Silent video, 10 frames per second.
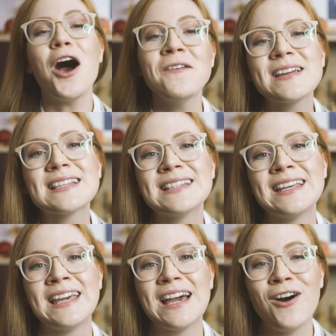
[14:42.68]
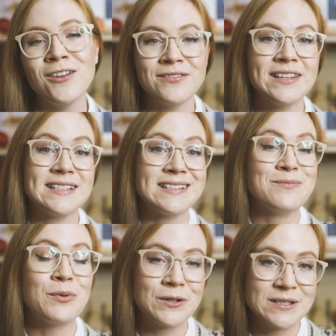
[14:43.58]
Obviously, all of this is
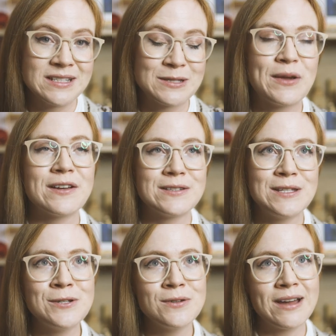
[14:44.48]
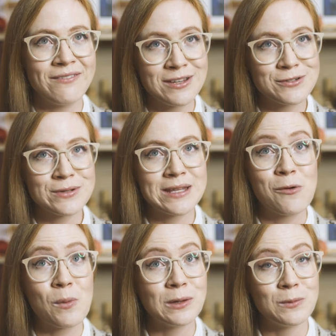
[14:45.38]
important because you eventually
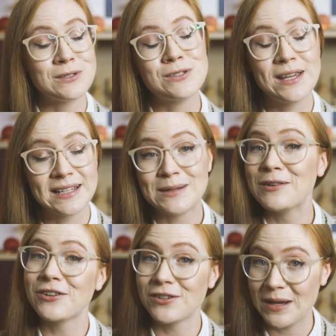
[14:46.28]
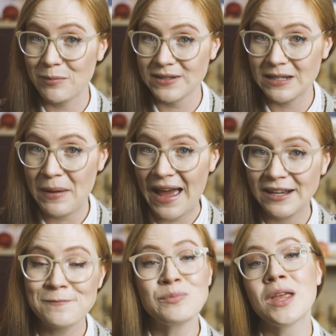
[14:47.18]
will want to get some of your deposit
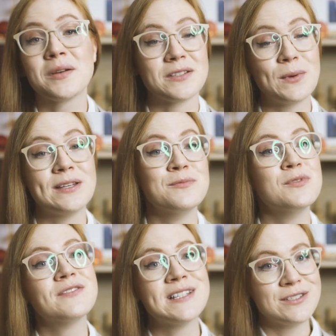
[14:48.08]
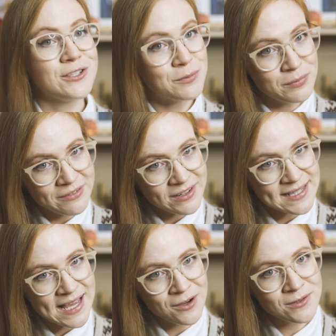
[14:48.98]
back. Because when you moved into your
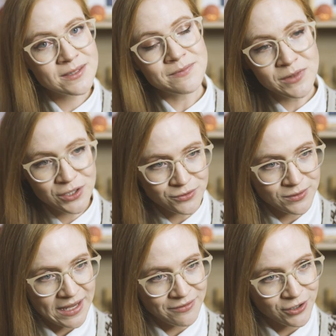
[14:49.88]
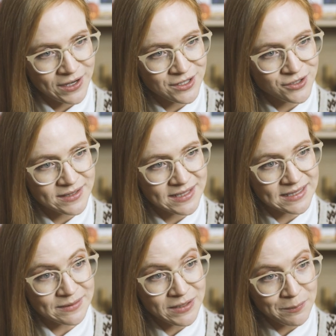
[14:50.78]
previous house, you gave your agency
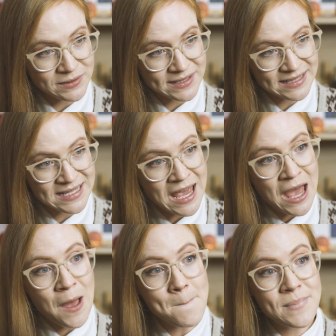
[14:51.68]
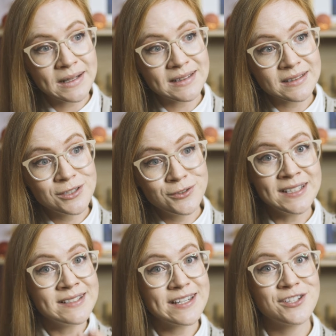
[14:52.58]
some deposit, but you
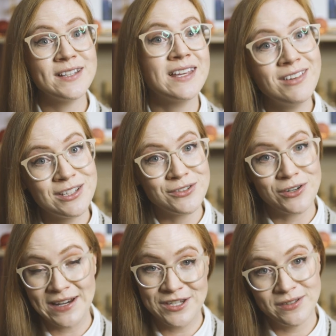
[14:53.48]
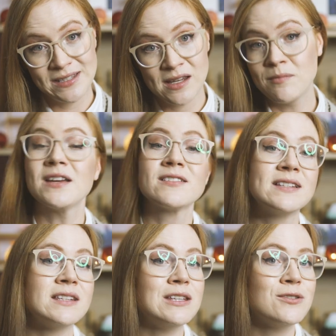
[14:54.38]
didn't actually give it to your agency because
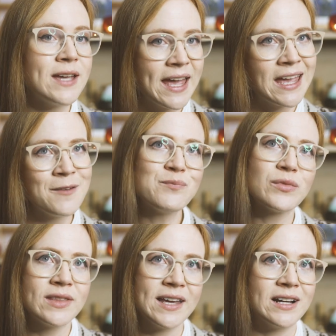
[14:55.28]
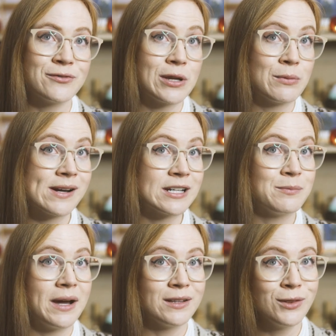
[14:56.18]
in the UK, they are
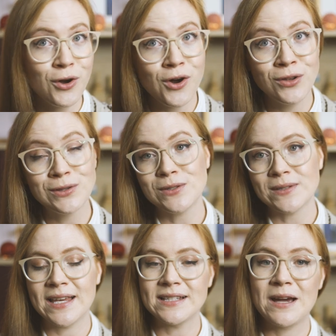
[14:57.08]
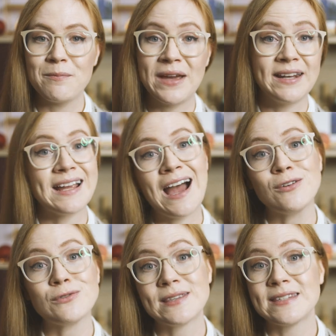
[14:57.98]
required by law to set up an
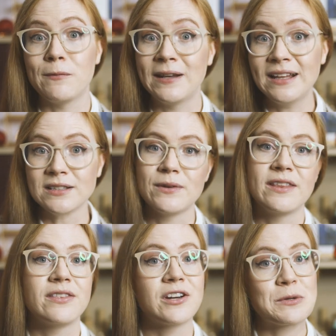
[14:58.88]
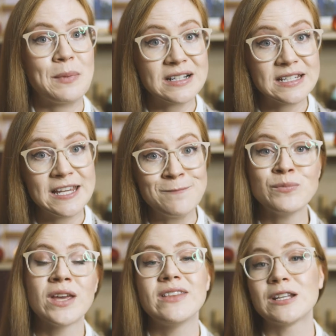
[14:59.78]
account with someone else, with a third party
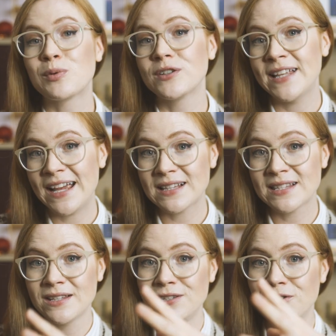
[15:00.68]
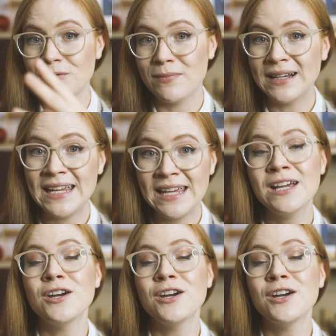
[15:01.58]
that protects your money